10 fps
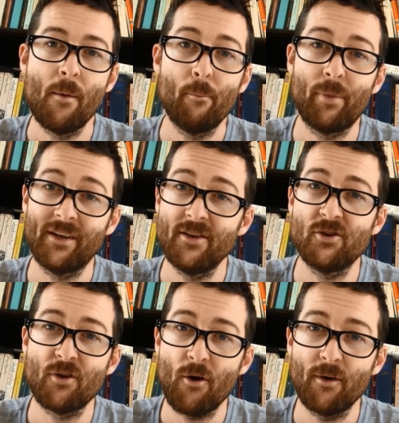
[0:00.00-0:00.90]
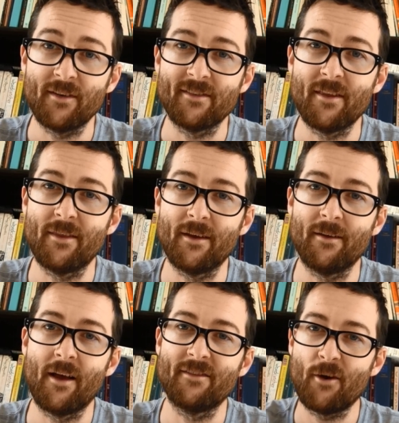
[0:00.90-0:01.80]
But did you notice that the
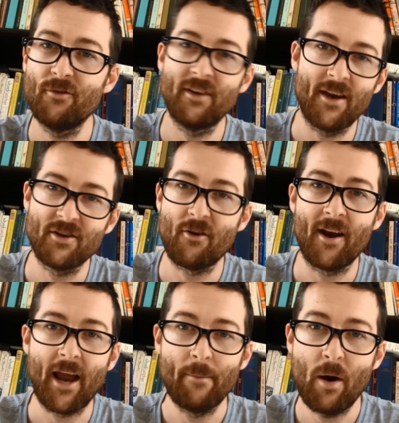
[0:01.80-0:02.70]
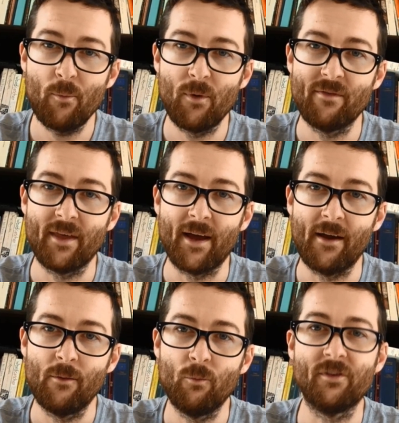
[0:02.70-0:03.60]
association I came up with
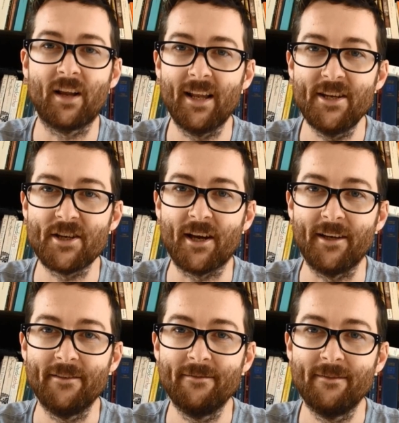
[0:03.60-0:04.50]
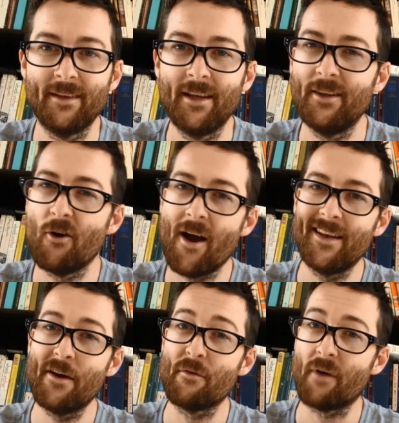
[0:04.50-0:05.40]
there was a cliche? The
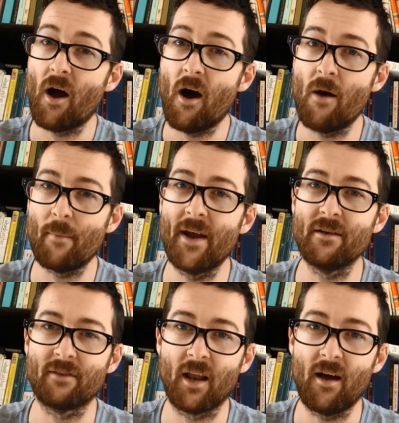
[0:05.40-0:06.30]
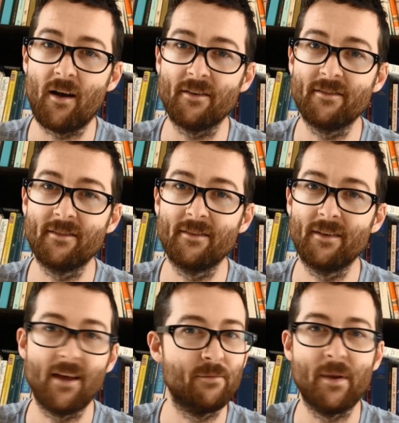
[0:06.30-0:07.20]
idea of a heart made of glass
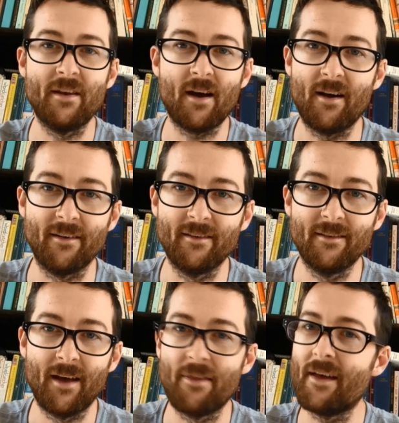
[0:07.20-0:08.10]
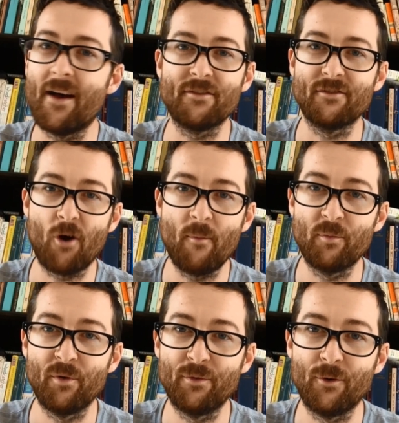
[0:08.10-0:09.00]
has been done 1,000 times
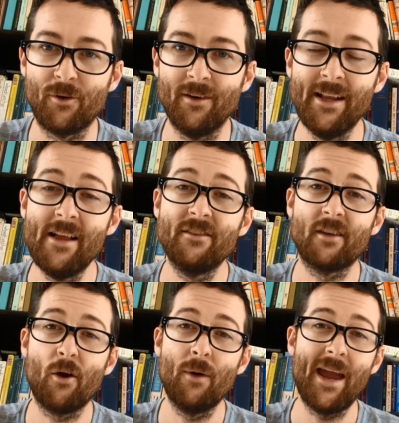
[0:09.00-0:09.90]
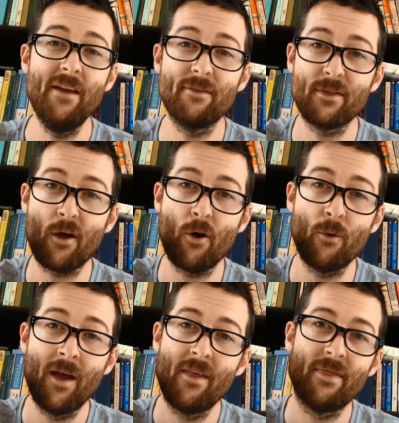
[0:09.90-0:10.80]
before. So even though
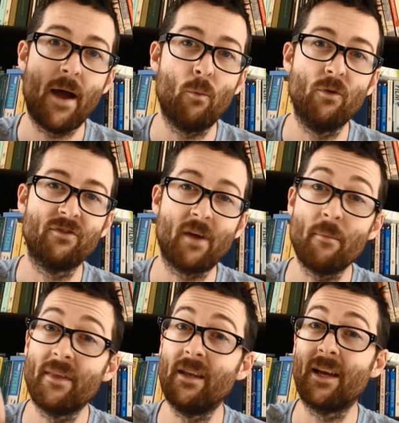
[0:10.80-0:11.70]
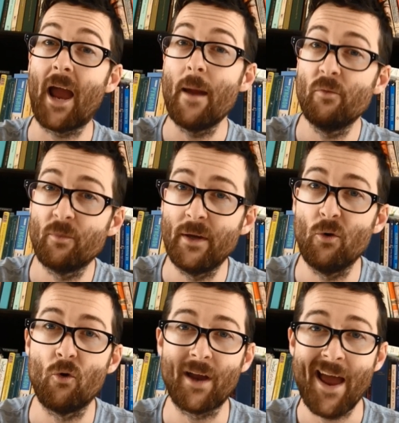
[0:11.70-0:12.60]
that was something that came to me
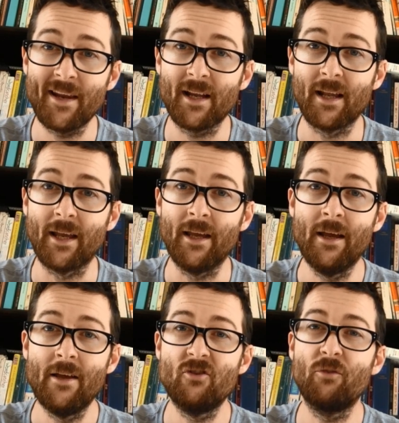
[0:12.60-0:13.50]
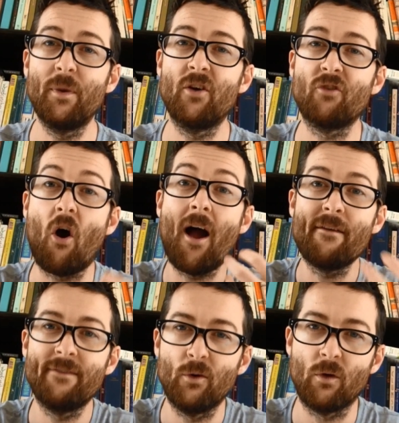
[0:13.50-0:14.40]
organically, just because I
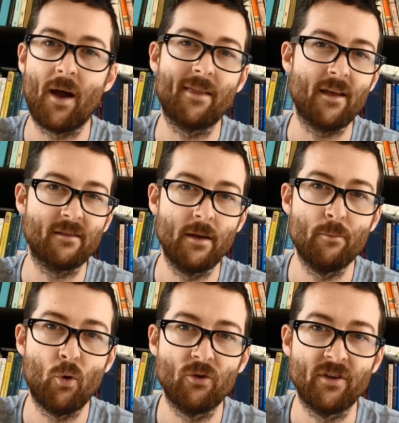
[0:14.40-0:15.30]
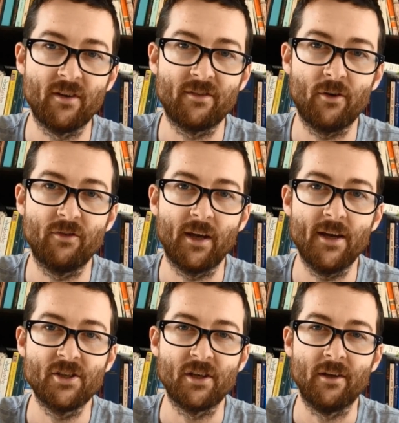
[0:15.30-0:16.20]
feel like that's an important
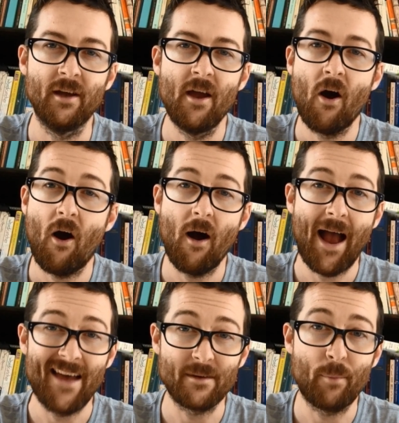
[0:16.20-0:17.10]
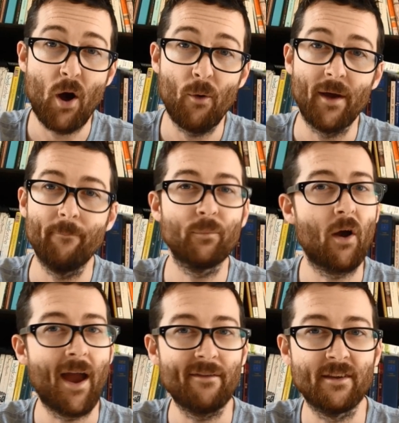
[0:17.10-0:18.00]
association, as a poet, I
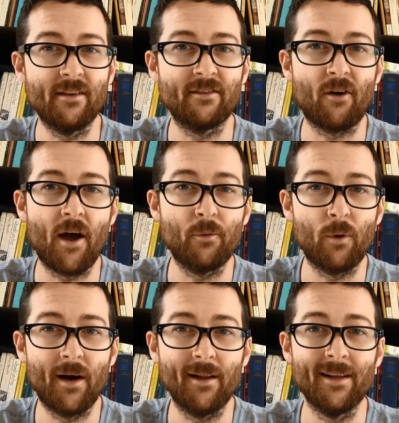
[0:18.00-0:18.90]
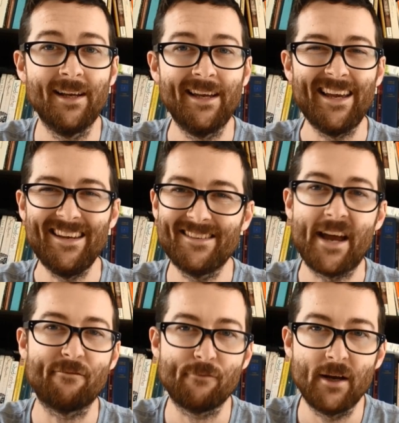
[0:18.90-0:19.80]
have to decide, well, is
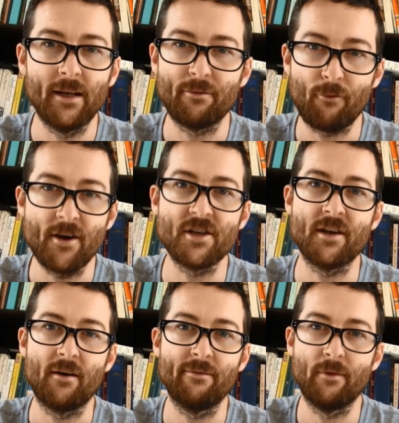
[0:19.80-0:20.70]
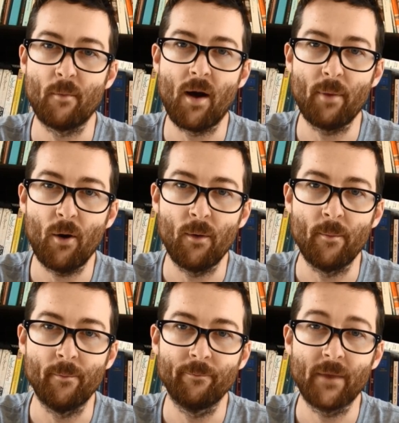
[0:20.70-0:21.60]
that really fresh enough for my
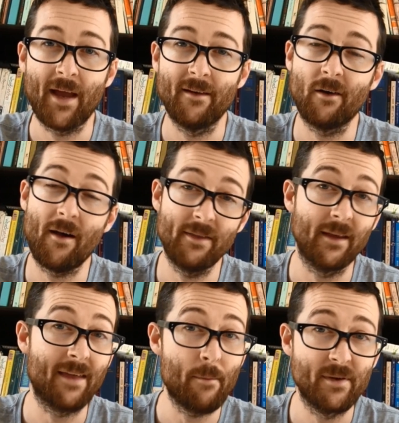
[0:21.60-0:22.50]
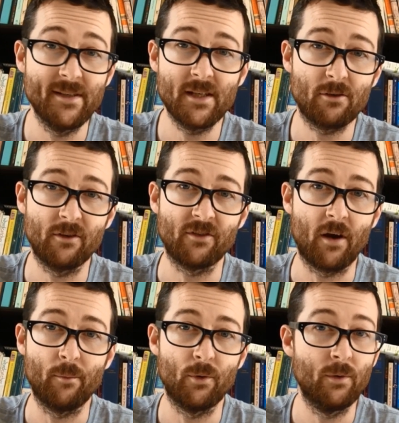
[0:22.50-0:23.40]
poem? And I think that particular
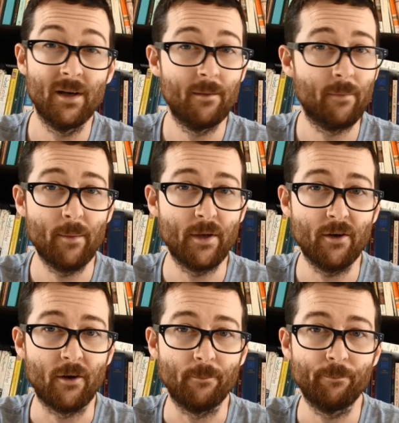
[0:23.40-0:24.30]
example, maybe not.